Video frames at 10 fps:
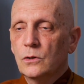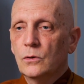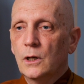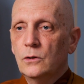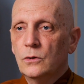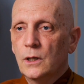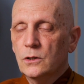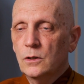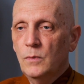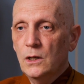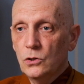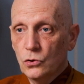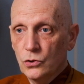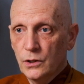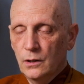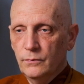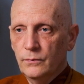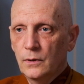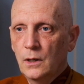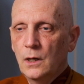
Don't underestimate yourself,